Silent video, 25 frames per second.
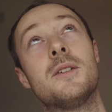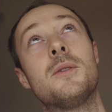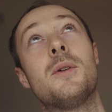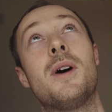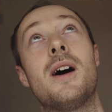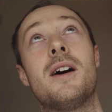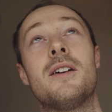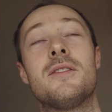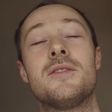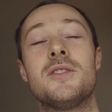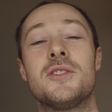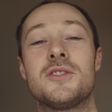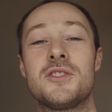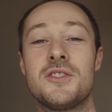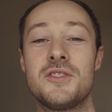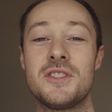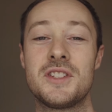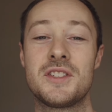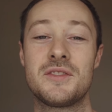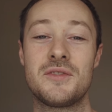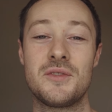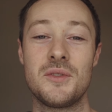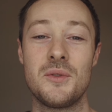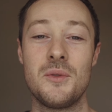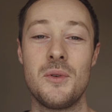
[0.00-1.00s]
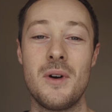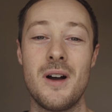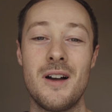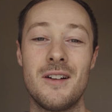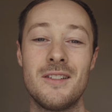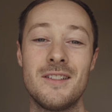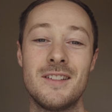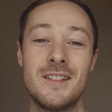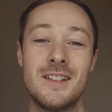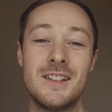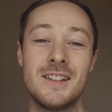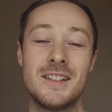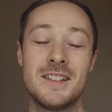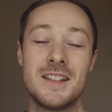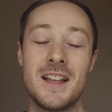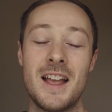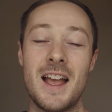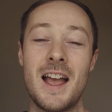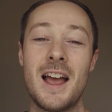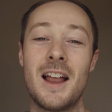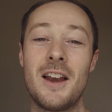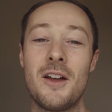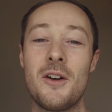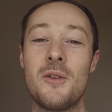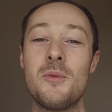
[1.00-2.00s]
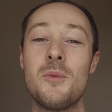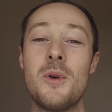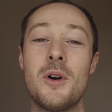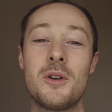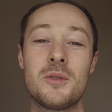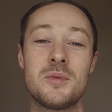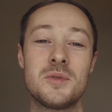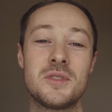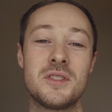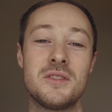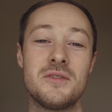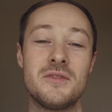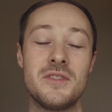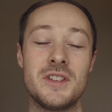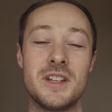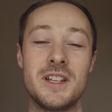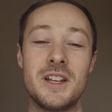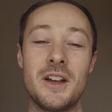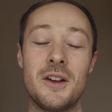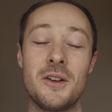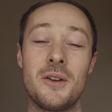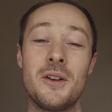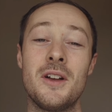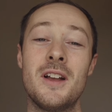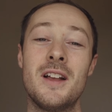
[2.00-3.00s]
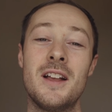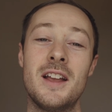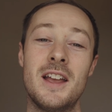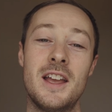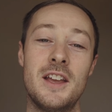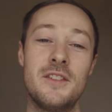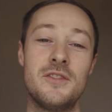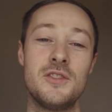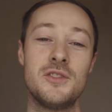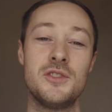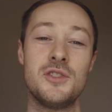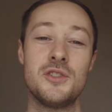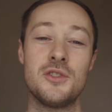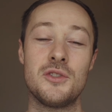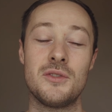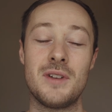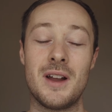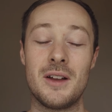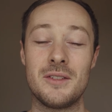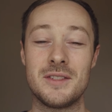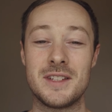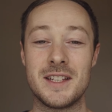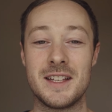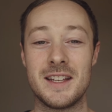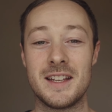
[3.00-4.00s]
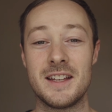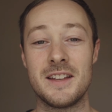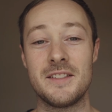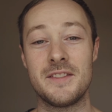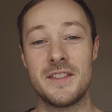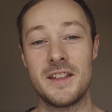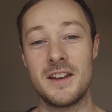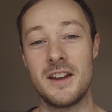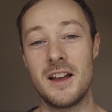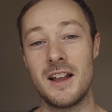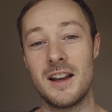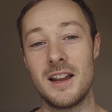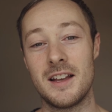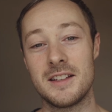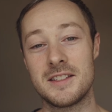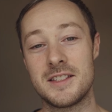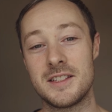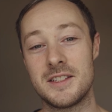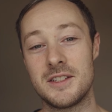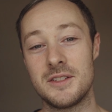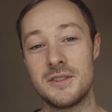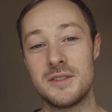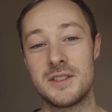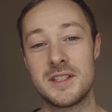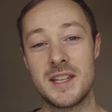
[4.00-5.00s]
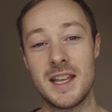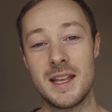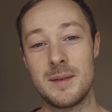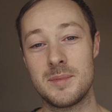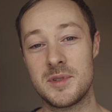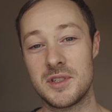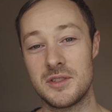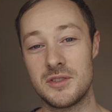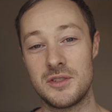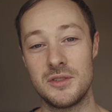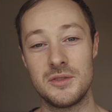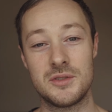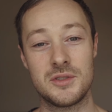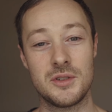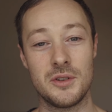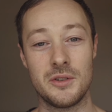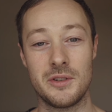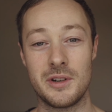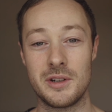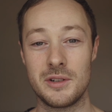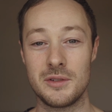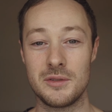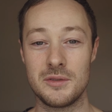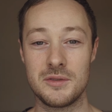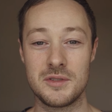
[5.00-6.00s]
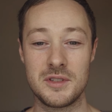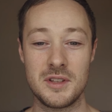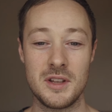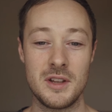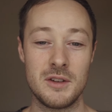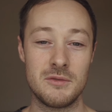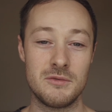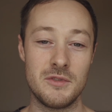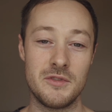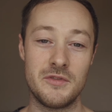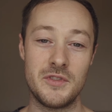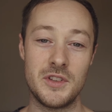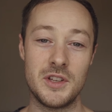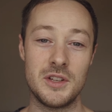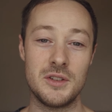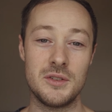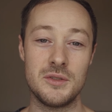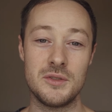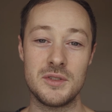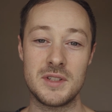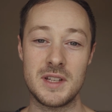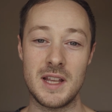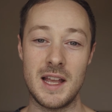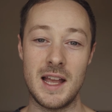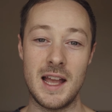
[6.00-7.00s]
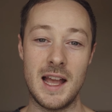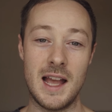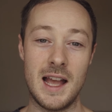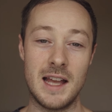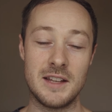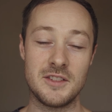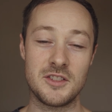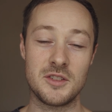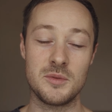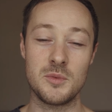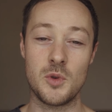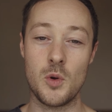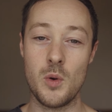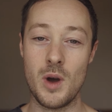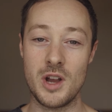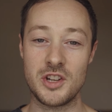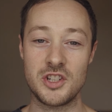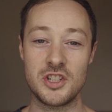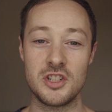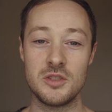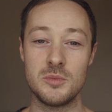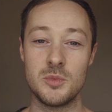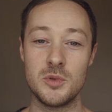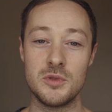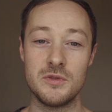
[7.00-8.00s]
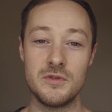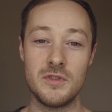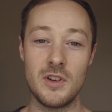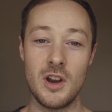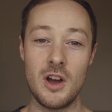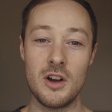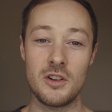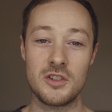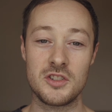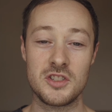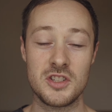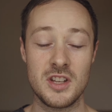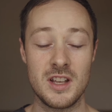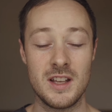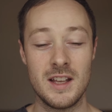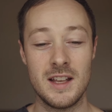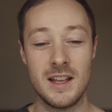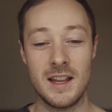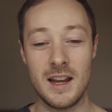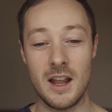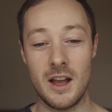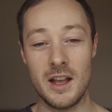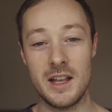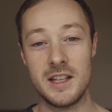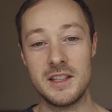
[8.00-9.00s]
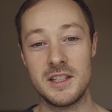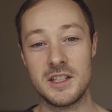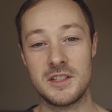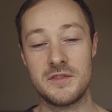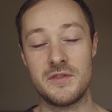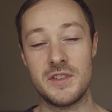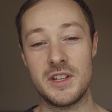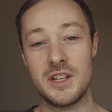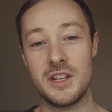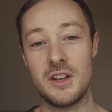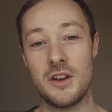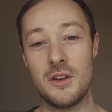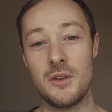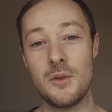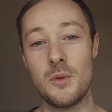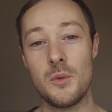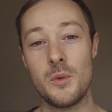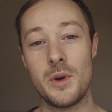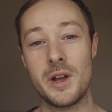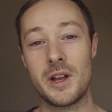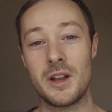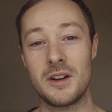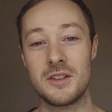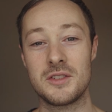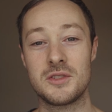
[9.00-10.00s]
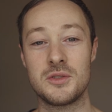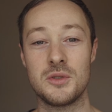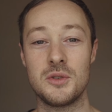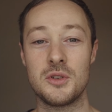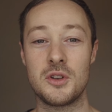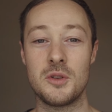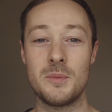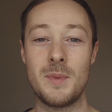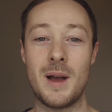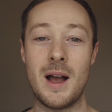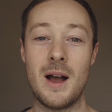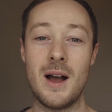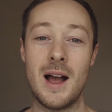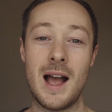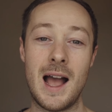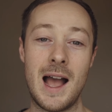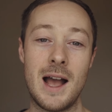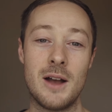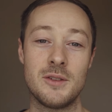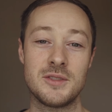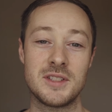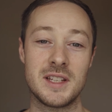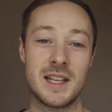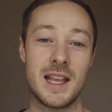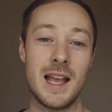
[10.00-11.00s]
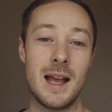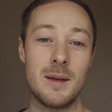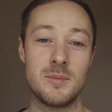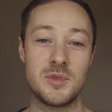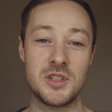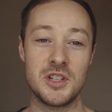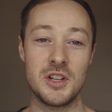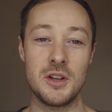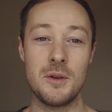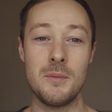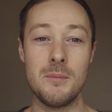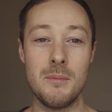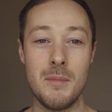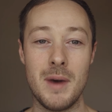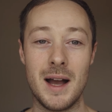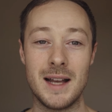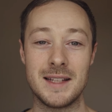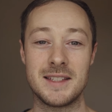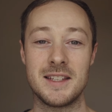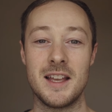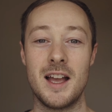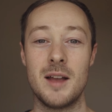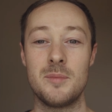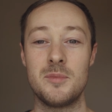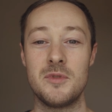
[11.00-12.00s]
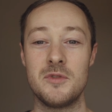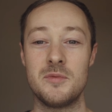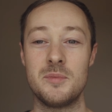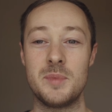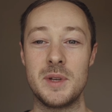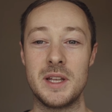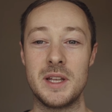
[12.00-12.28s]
Wow, I've not done this for a while. Hello and welcome to the video. If you're new around here, then I like to do tips, tutorials, reviews, and some questionable vlogs. Now in this video, we're going to talk about how to capture my type of